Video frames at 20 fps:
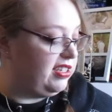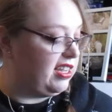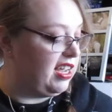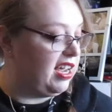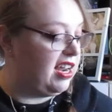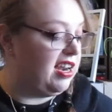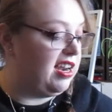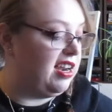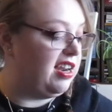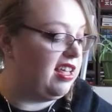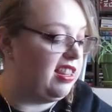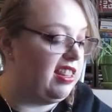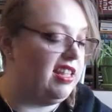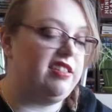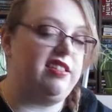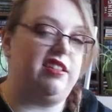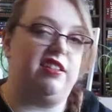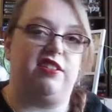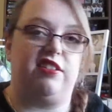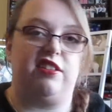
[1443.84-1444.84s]
and
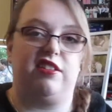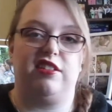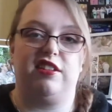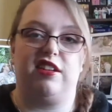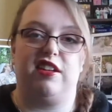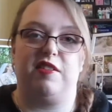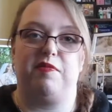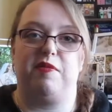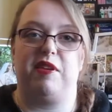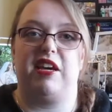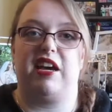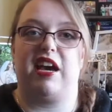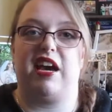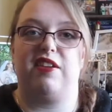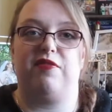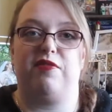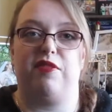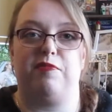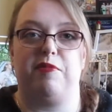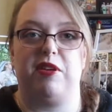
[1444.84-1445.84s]
this is just going to be
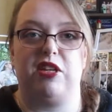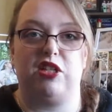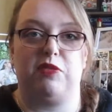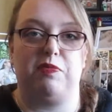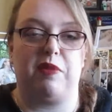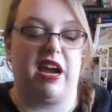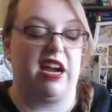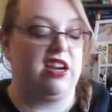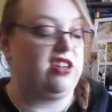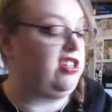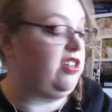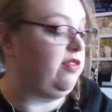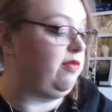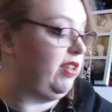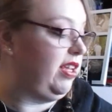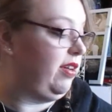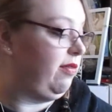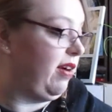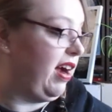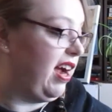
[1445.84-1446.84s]
kind of a mishmash and
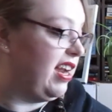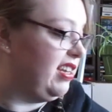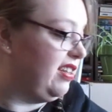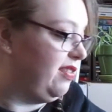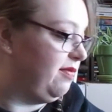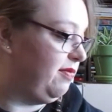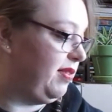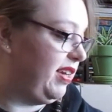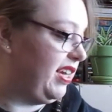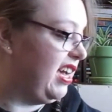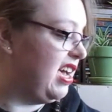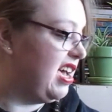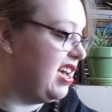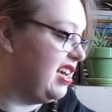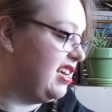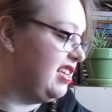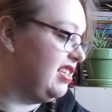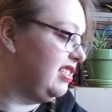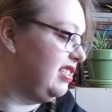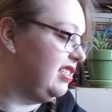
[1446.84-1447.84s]
really random
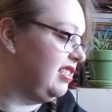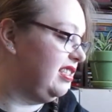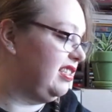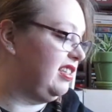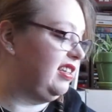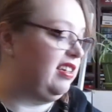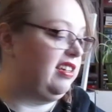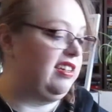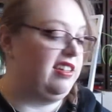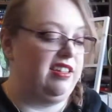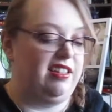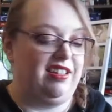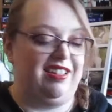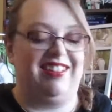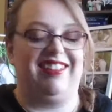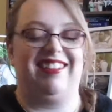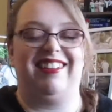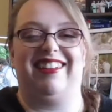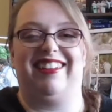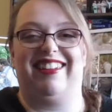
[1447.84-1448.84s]
because
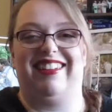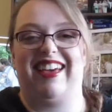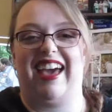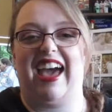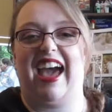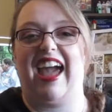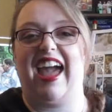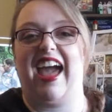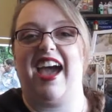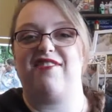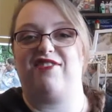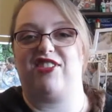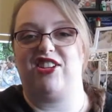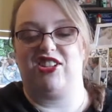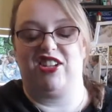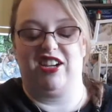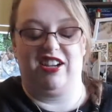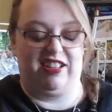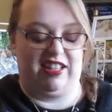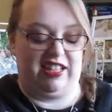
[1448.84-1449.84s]
I have to
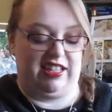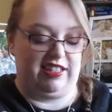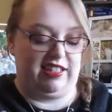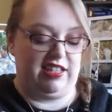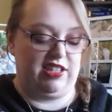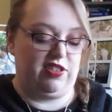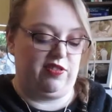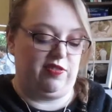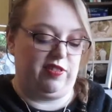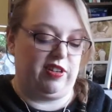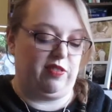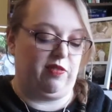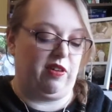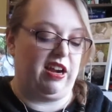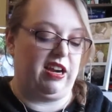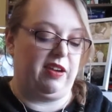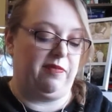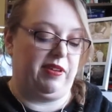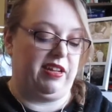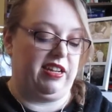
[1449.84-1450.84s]
share these. It's a
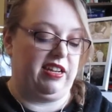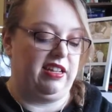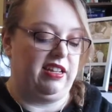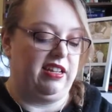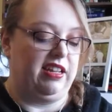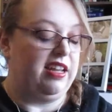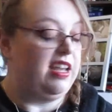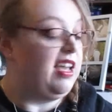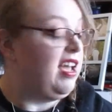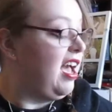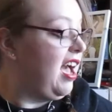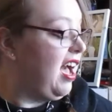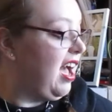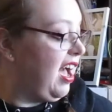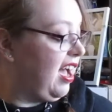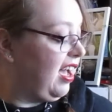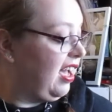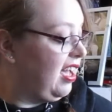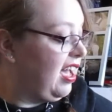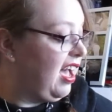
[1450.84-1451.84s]
requirement.
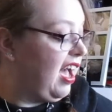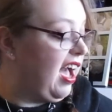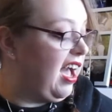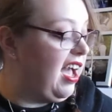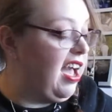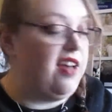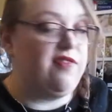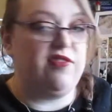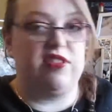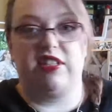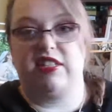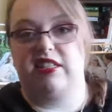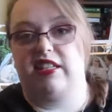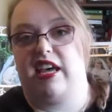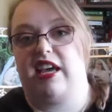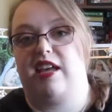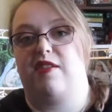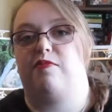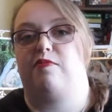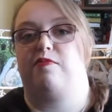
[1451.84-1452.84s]
I have a
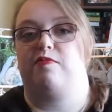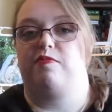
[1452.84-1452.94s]
slight